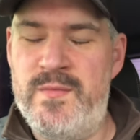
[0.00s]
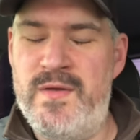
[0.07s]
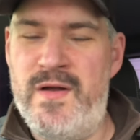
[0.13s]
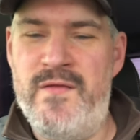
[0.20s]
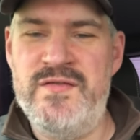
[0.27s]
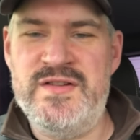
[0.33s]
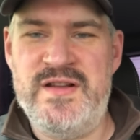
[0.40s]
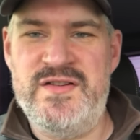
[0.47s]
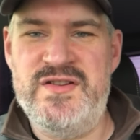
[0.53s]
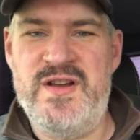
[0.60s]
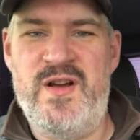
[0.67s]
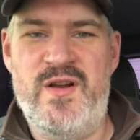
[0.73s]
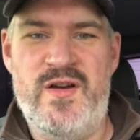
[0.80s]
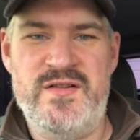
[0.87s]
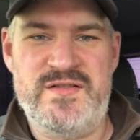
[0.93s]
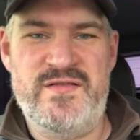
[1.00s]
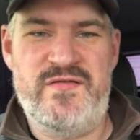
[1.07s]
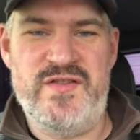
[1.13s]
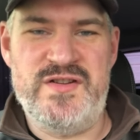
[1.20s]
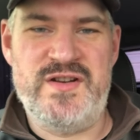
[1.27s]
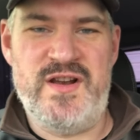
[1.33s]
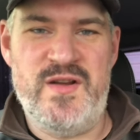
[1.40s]
obviously, as you know, I like to
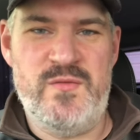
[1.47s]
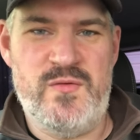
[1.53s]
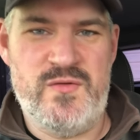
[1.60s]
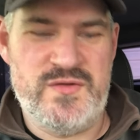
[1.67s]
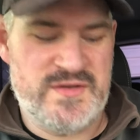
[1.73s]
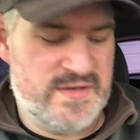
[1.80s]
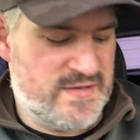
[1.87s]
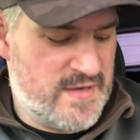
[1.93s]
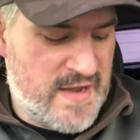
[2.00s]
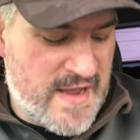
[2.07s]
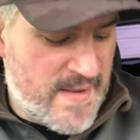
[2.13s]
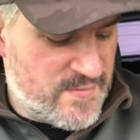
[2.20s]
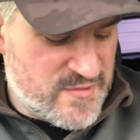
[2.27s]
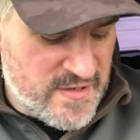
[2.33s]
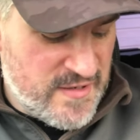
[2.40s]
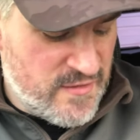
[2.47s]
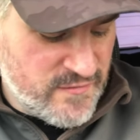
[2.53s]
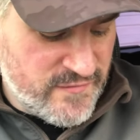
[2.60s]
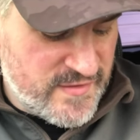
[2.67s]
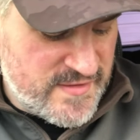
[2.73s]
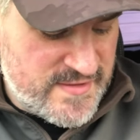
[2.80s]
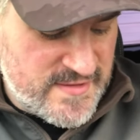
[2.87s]
fish clear waters. I absolutely
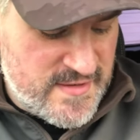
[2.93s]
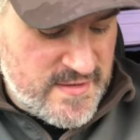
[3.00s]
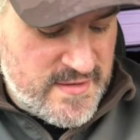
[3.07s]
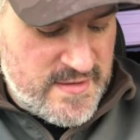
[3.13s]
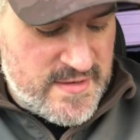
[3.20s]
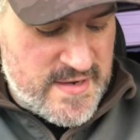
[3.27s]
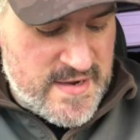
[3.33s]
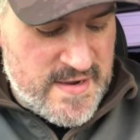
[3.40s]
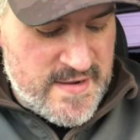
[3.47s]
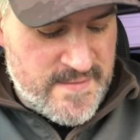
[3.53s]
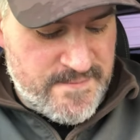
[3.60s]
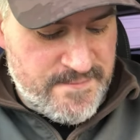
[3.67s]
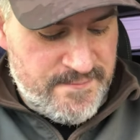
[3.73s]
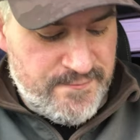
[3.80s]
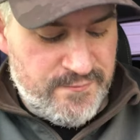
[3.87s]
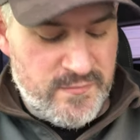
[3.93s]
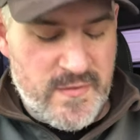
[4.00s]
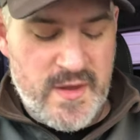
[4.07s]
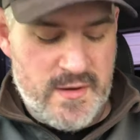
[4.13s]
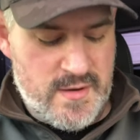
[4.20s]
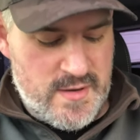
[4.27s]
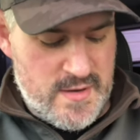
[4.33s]
love it. And
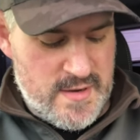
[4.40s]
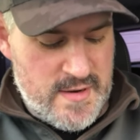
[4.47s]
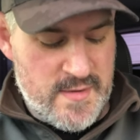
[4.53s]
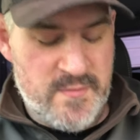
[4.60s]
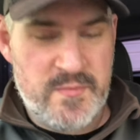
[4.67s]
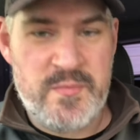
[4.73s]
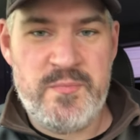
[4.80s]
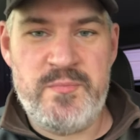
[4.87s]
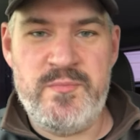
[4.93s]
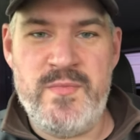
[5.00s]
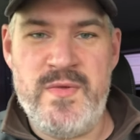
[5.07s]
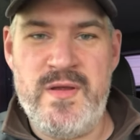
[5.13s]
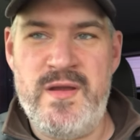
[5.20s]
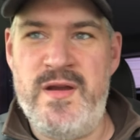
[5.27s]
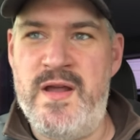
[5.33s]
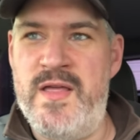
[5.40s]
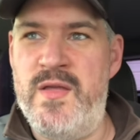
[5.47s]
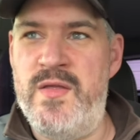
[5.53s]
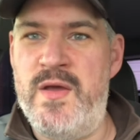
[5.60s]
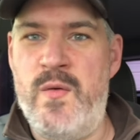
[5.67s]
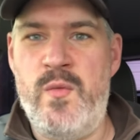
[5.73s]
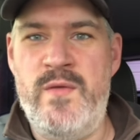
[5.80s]
you know,
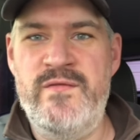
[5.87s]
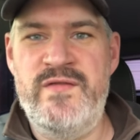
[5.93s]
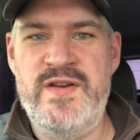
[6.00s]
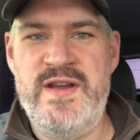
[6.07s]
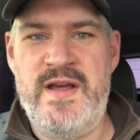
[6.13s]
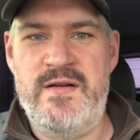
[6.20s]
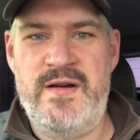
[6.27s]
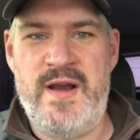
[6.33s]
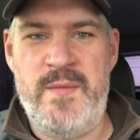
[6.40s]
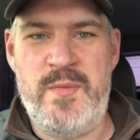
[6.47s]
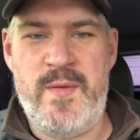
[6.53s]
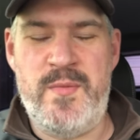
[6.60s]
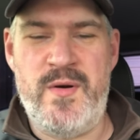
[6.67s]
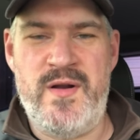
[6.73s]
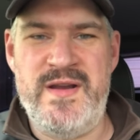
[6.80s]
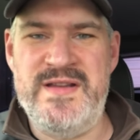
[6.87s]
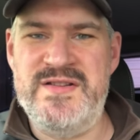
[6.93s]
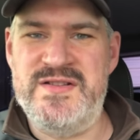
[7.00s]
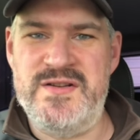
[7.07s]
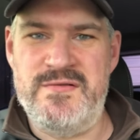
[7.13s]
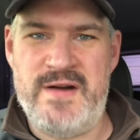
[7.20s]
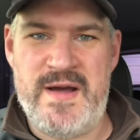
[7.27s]
that one video clip I put on
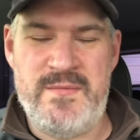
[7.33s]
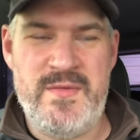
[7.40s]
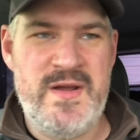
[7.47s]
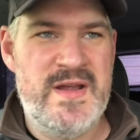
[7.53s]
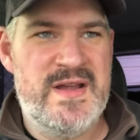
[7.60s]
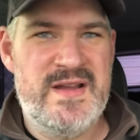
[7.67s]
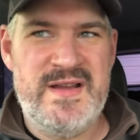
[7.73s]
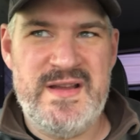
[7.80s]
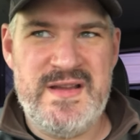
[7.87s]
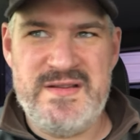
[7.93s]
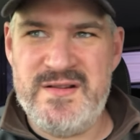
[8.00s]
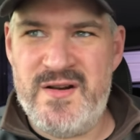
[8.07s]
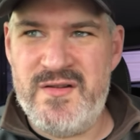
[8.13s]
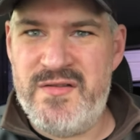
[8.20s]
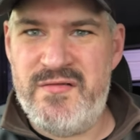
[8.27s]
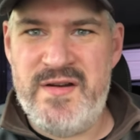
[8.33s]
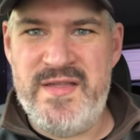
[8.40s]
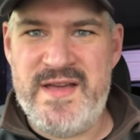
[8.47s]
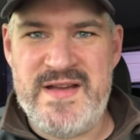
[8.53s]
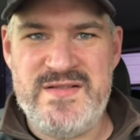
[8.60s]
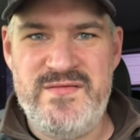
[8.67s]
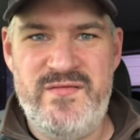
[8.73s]
Instagram, it's got like
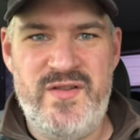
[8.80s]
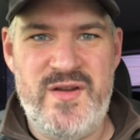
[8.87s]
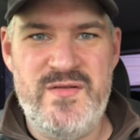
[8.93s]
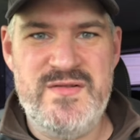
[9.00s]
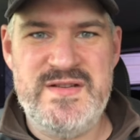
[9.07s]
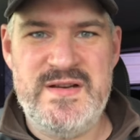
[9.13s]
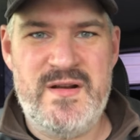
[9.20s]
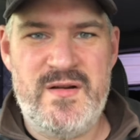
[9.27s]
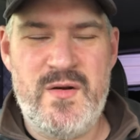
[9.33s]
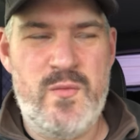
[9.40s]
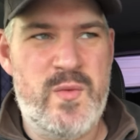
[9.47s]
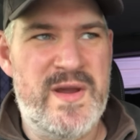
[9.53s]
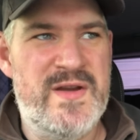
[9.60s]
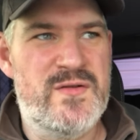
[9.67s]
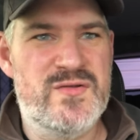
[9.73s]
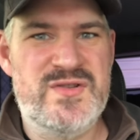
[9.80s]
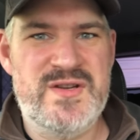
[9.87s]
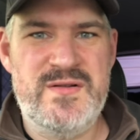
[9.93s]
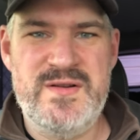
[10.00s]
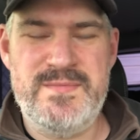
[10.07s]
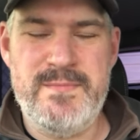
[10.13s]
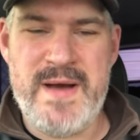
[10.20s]
3,000 views in like a week or
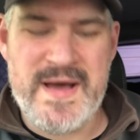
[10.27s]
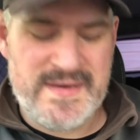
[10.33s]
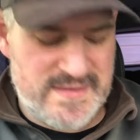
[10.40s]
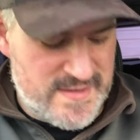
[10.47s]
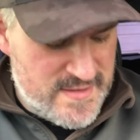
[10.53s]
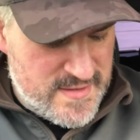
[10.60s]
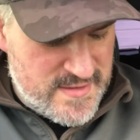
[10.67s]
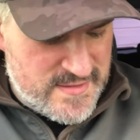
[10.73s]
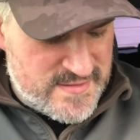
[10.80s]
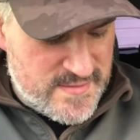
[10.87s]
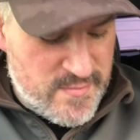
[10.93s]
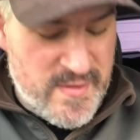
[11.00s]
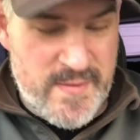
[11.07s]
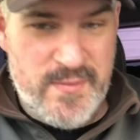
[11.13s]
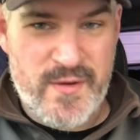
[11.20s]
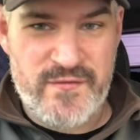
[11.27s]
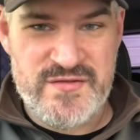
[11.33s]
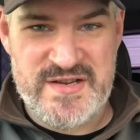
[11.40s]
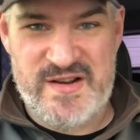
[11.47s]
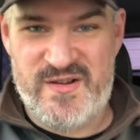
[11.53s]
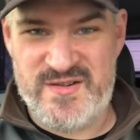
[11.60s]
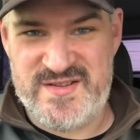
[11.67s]
two. It's mad. So people
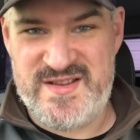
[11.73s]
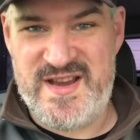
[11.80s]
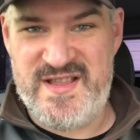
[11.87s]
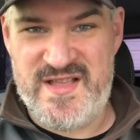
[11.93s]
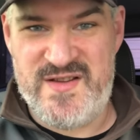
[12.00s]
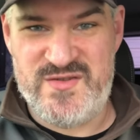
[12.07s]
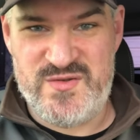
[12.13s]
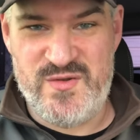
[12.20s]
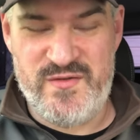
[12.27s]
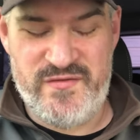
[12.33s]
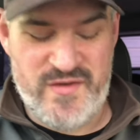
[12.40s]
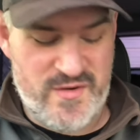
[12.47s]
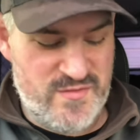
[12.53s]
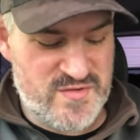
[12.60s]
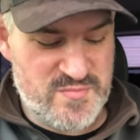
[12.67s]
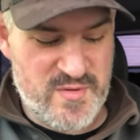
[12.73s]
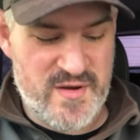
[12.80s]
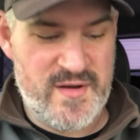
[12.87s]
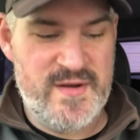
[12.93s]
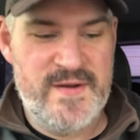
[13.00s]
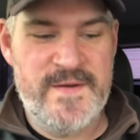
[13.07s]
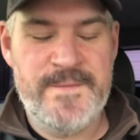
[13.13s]
obviously like seeing those sort of views,
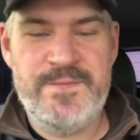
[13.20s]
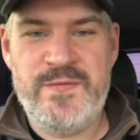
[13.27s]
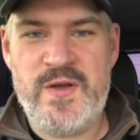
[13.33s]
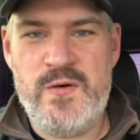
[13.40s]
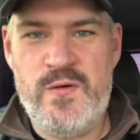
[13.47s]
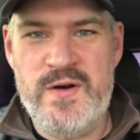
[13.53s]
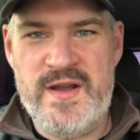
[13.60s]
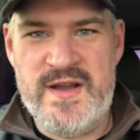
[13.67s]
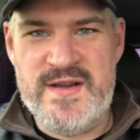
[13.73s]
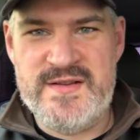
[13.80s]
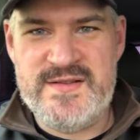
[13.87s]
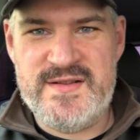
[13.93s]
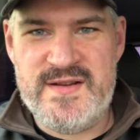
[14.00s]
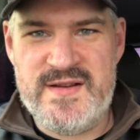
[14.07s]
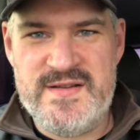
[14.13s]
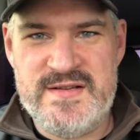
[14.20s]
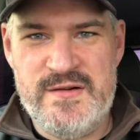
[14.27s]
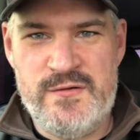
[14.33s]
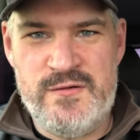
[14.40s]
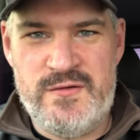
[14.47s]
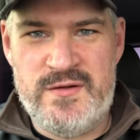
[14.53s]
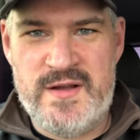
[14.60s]
but all it is a
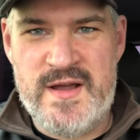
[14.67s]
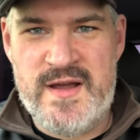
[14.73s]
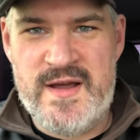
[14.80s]
little